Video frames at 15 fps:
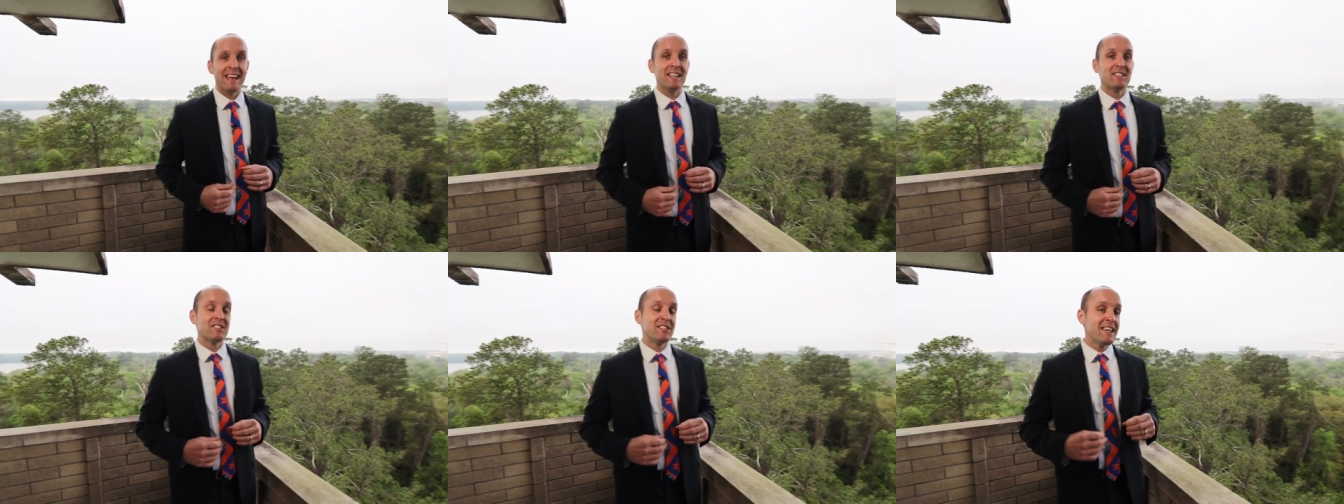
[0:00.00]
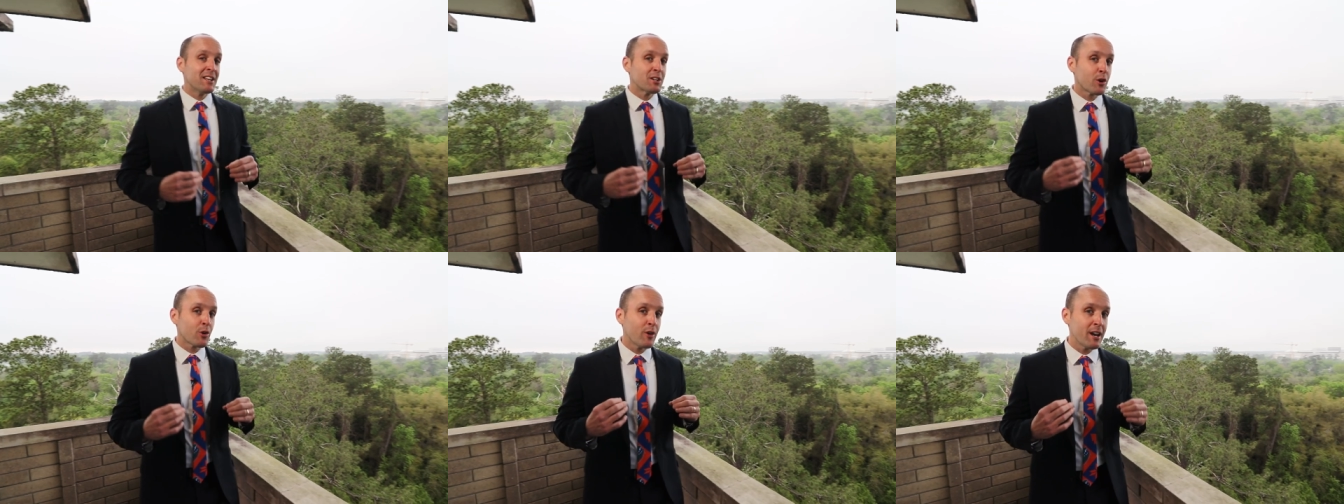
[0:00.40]
It's the
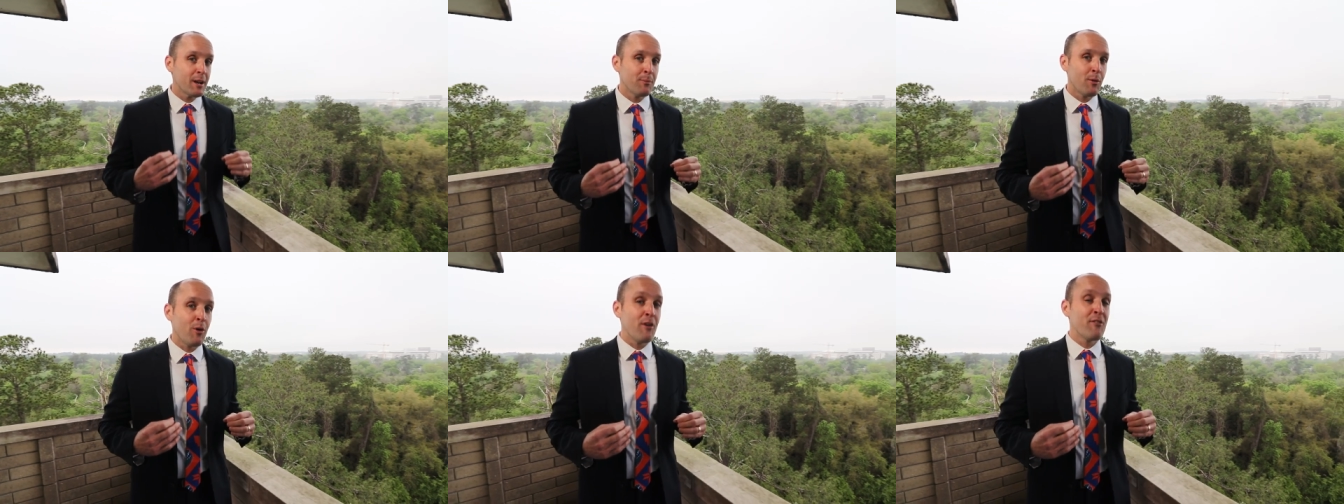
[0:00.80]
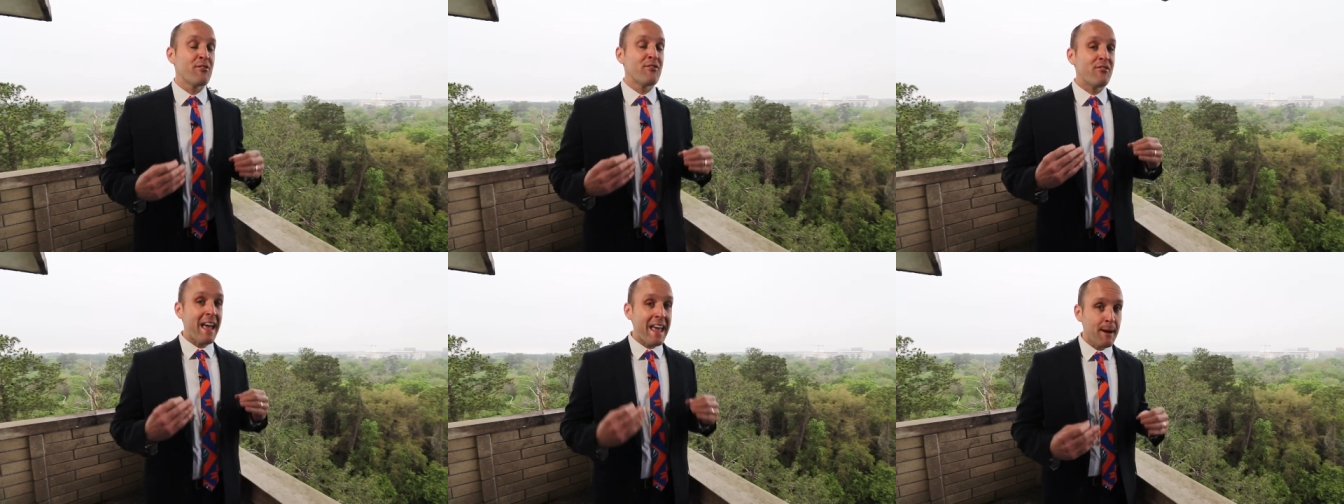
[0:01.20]
incredible
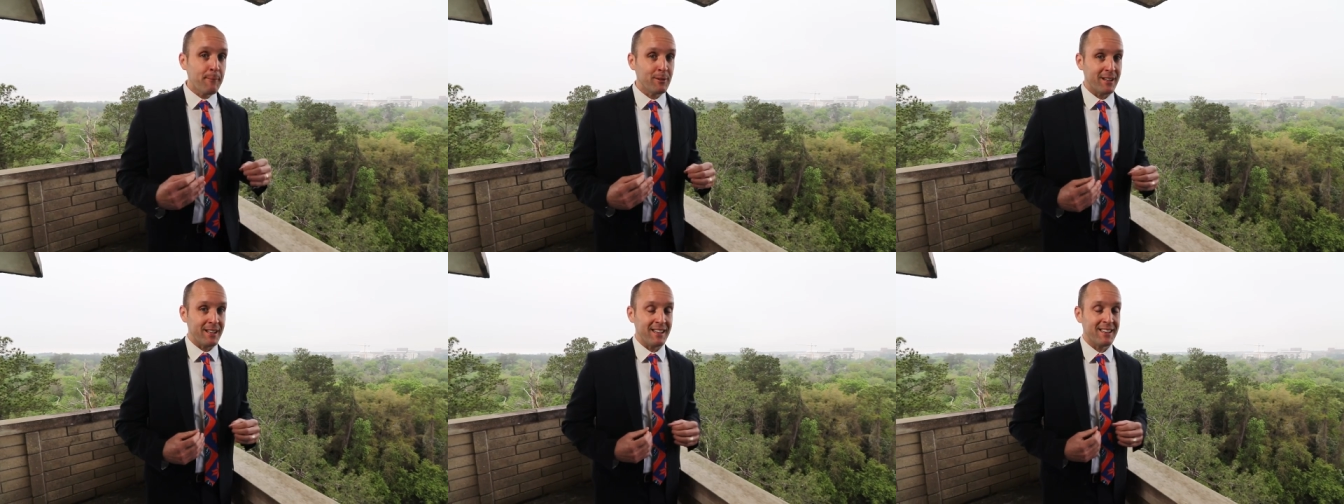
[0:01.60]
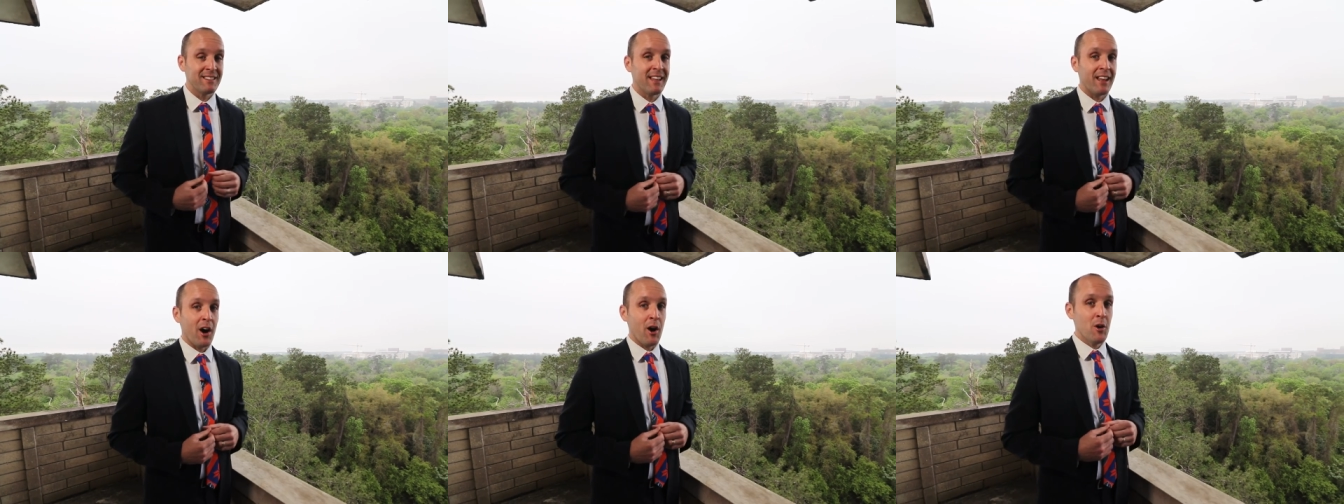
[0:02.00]
family
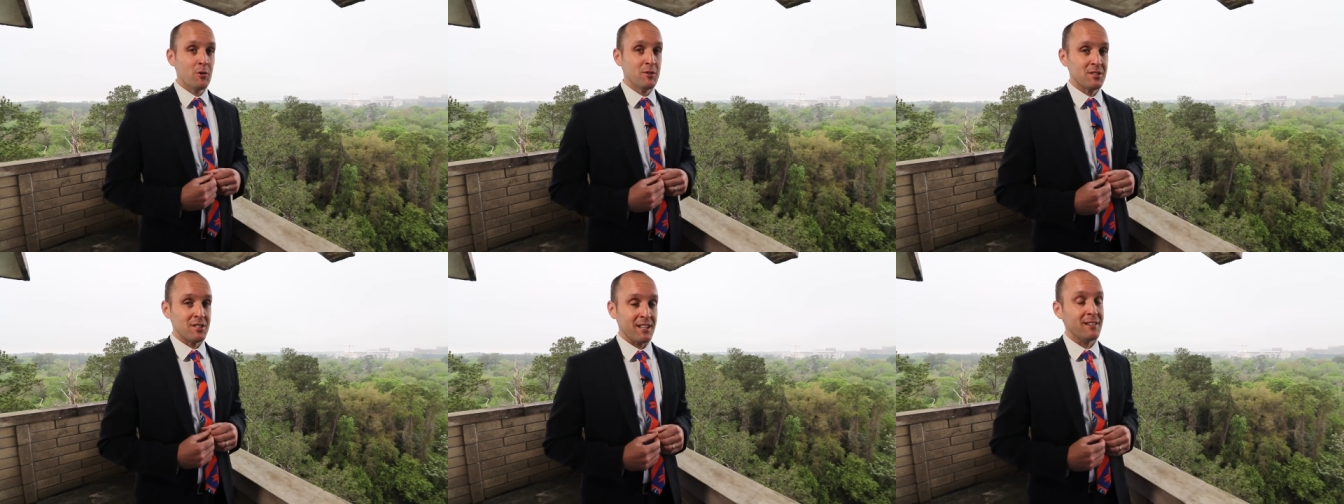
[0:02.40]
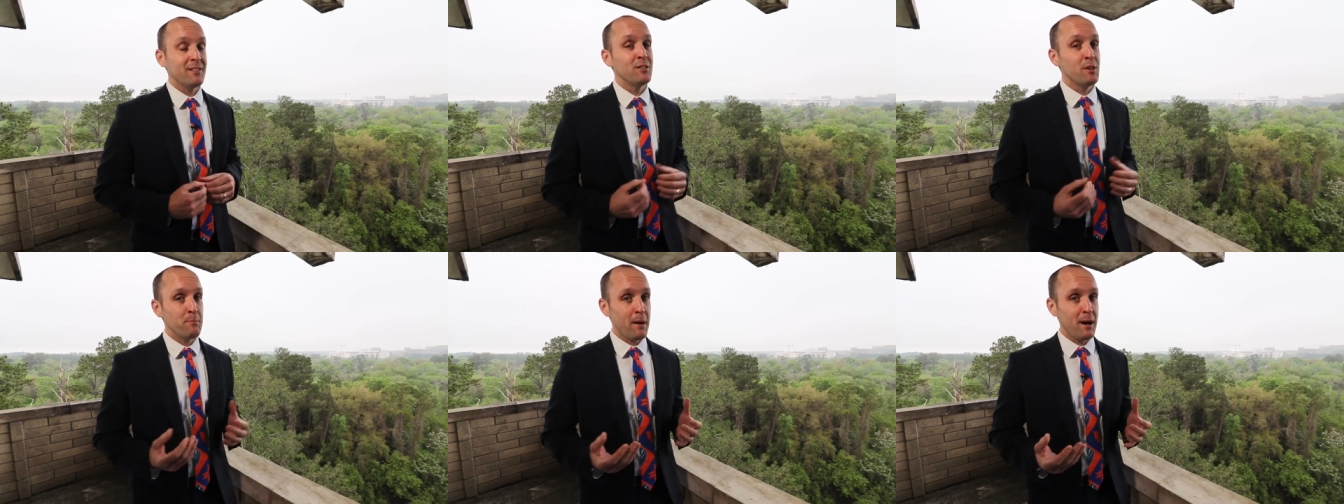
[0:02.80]
that owns it,
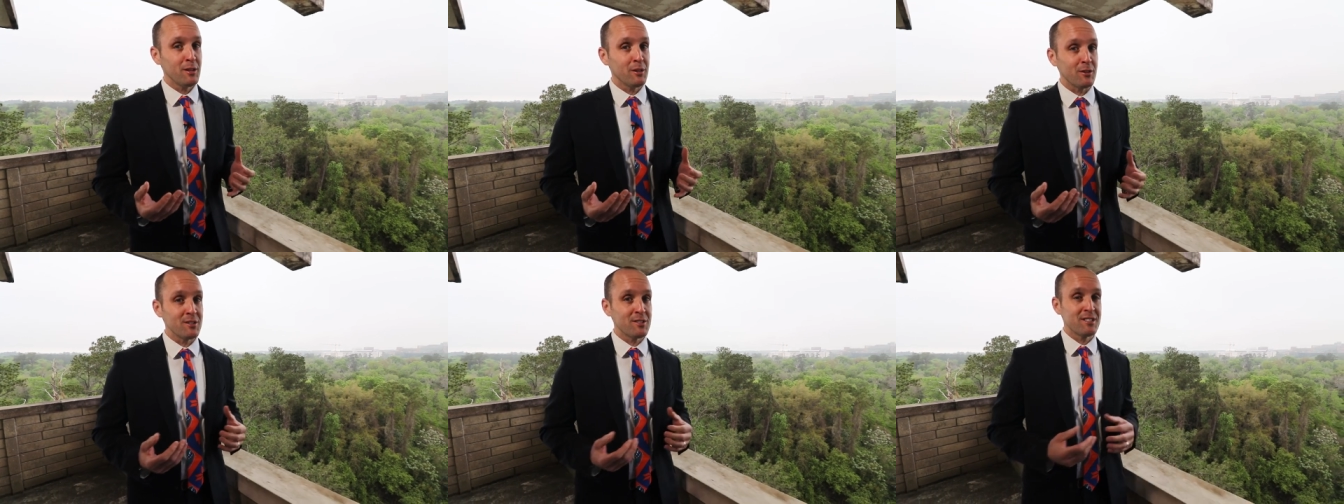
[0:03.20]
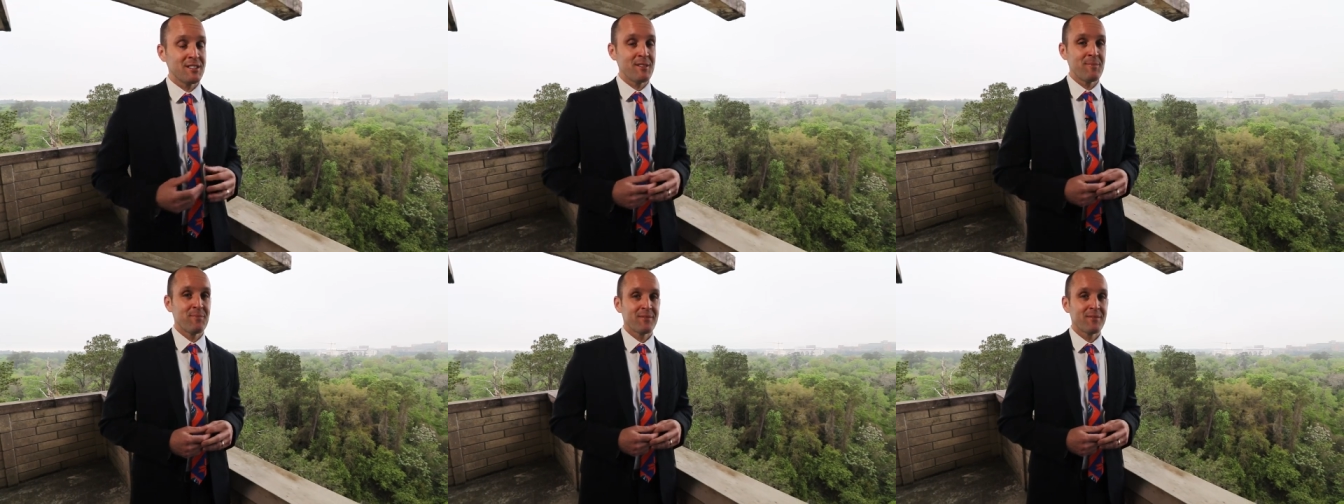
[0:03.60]
the Butlers.